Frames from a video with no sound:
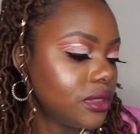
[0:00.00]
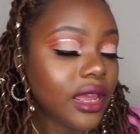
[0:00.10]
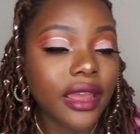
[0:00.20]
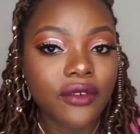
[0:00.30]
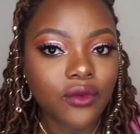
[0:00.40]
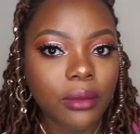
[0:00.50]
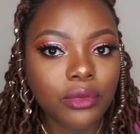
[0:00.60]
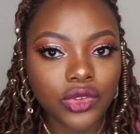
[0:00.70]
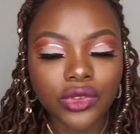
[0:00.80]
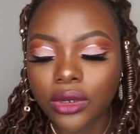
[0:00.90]
I have one
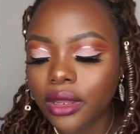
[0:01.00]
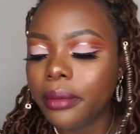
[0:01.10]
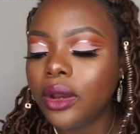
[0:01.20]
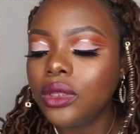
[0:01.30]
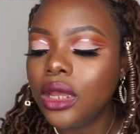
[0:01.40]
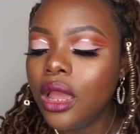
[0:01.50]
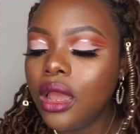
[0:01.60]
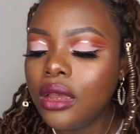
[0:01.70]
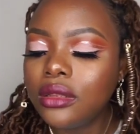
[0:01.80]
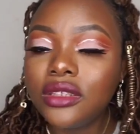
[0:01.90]
more to talk about.
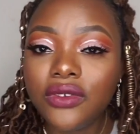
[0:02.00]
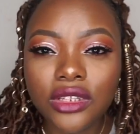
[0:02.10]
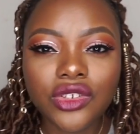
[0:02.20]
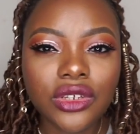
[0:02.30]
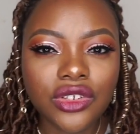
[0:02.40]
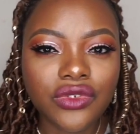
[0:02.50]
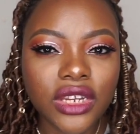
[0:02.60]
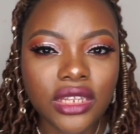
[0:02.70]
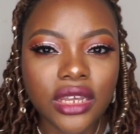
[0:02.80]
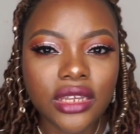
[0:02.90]
This foundation is
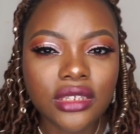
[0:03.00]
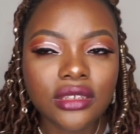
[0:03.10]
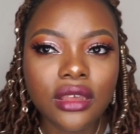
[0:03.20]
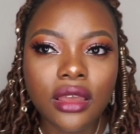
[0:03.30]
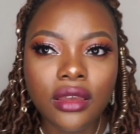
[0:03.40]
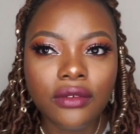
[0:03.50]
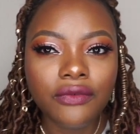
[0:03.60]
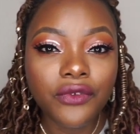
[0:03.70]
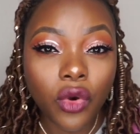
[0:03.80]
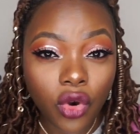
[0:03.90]
really nice.
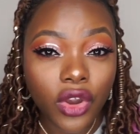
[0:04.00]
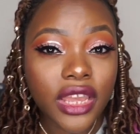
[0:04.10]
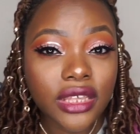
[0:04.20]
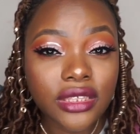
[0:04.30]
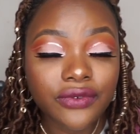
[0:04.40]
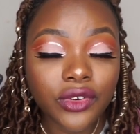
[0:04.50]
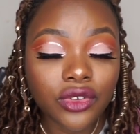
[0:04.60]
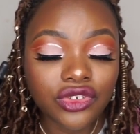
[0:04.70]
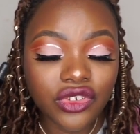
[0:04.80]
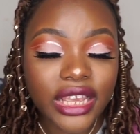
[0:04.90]
For
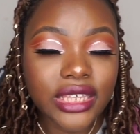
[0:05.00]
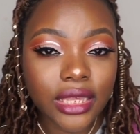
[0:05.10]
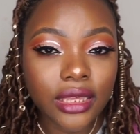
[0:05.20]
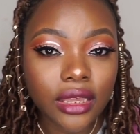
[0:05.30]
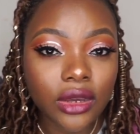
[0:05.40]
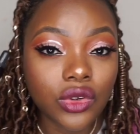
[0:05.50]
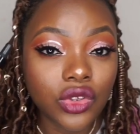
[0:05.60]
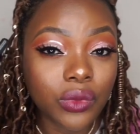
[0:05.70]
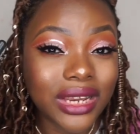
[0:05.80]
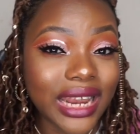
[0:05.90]
dry skin girl,
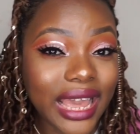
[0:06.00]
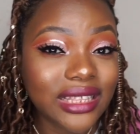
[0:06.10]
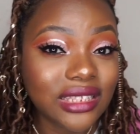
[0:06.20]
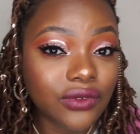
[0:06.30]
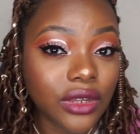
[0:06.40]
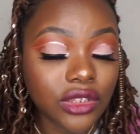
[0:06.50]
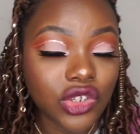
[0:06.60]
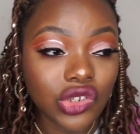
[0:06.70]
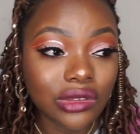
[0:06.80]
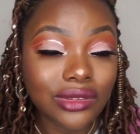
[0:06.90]
you will like this
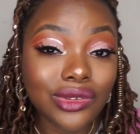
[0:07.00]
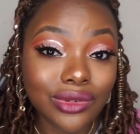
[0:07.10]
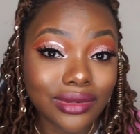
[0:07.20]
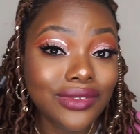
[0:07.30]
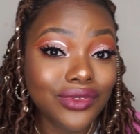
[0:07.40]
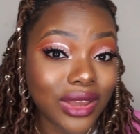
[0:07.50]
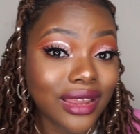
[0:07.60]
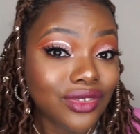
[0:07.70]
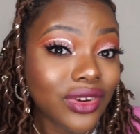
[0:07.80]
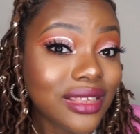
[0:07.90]
foundation. So if you are a
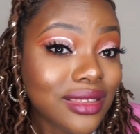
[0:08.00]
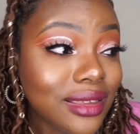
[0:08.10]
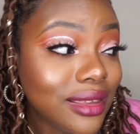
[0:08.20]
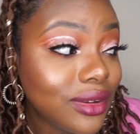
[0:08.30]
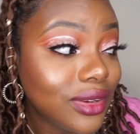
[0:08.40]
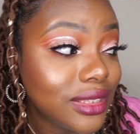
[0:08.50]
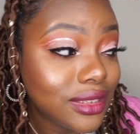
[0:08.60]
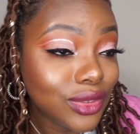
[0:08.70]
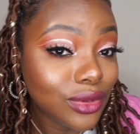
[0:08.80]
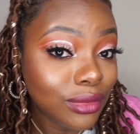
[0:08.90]
dry skin girl,
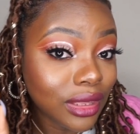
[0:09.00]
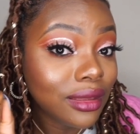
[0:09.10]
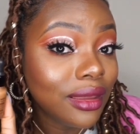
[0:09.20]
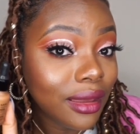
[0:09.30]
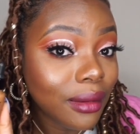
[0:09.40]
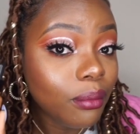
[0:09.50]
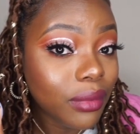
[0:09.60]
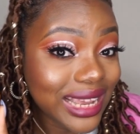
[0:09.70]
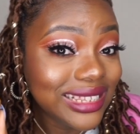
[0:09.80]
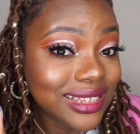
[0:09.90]
listen to me.
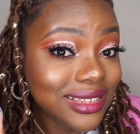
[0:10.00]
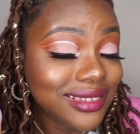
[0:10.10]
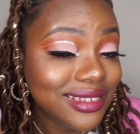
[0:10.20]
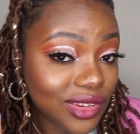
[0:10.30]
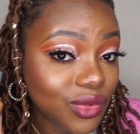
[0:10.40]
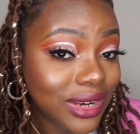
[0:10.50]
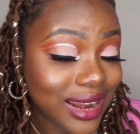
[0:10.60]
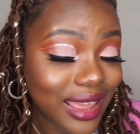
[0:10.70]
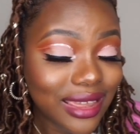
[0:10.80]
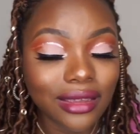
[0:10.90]
Buy this, you will
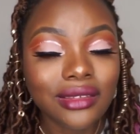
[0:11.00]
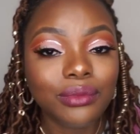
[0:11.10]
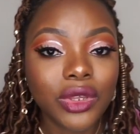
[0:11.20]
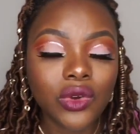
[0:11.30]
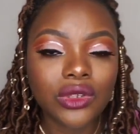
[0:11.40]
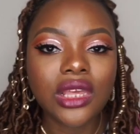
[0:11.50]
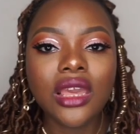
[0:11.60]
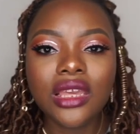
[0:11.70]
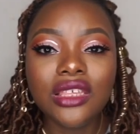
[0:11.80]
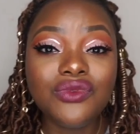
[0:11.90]
like it, because
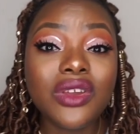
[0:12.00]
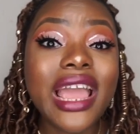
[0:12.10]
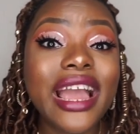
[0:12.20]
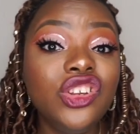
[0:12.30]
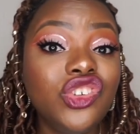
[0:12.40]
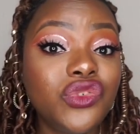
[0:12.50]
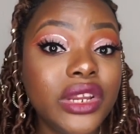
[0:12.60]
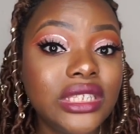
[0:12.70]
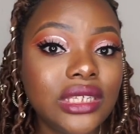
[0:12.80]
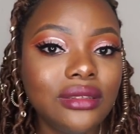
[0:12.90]
it's very
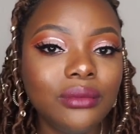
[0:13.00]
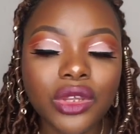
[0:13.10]
hydrating.